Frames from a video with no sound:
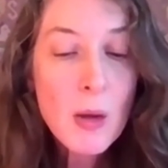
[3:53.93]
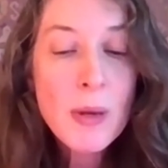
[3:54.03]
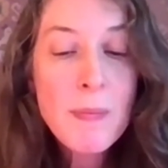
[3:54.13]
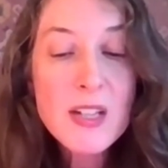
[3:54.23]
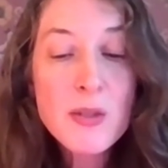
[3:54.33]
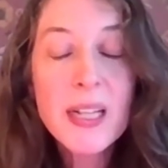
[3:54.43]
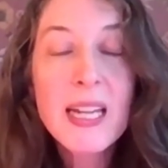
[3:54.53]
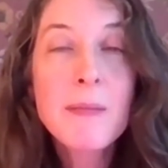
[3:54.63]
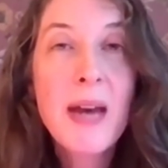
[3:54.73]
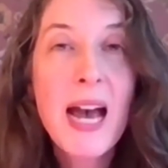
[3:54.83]
when
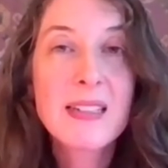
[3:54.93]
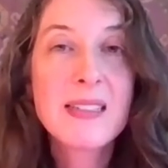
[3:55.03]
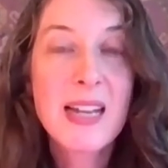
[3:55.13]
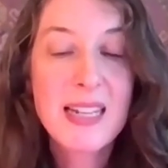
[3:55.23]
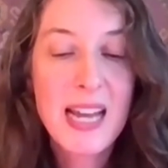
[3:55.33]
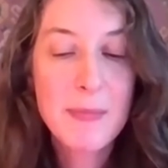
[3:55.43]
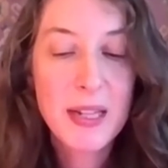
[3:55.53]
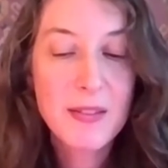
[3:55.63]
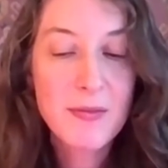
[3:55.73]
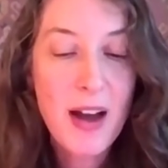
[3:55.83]
measuring impact in
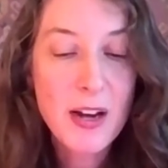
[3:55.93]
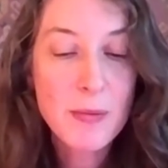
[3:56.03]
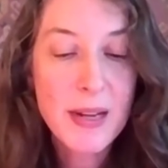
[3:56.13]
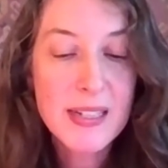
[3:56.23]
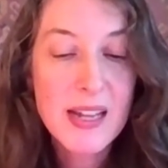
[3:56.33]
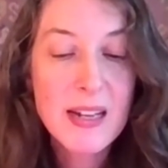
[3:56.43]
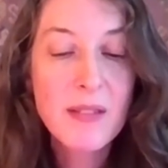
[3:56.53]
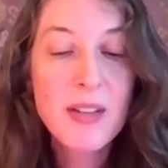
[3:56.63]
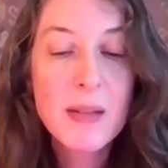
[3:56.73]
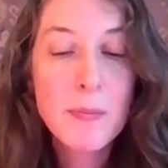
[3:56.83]
dynamic environments and
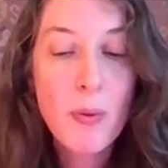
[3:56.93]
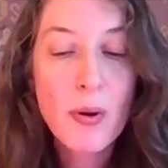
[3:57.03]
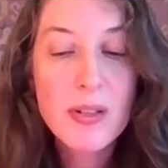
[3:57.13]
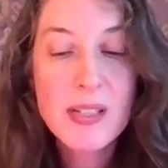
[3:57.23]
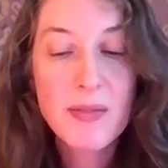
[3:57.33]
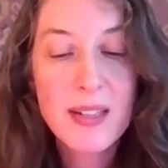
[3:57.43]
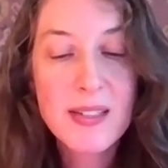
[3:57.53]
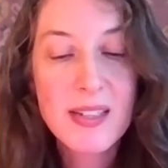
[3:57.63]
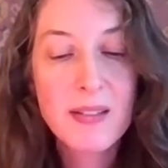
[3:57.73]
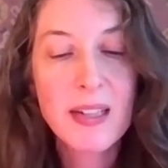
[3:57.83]
of the importance of
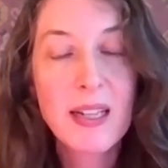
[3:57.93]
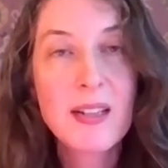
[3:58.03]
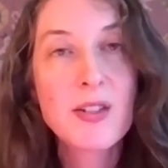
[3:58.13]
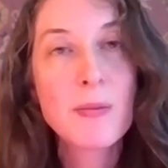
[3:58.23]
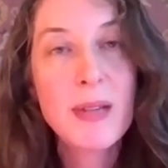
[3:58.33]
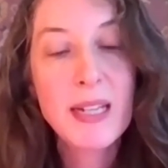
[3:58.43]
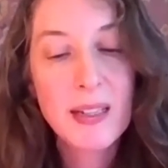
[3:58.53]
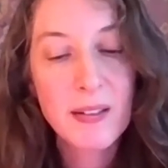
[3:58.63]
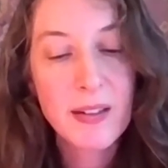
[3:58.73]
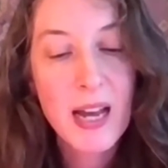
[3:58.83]
considering
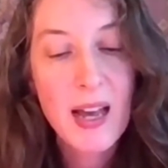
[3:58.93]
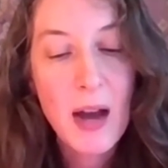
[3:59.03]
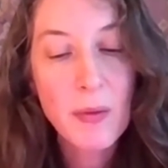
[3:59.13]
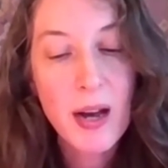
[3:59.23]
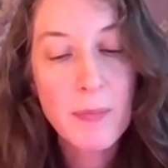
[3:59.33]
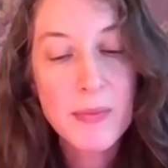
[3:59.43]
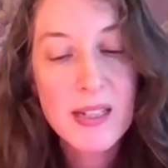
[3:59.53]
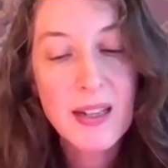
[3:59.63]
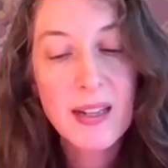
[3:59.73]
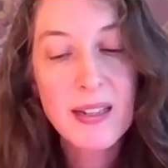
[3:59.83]
intermediary
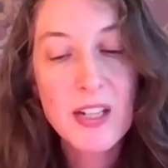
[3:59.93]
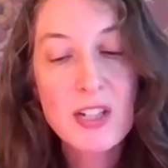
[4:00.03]
outcomes in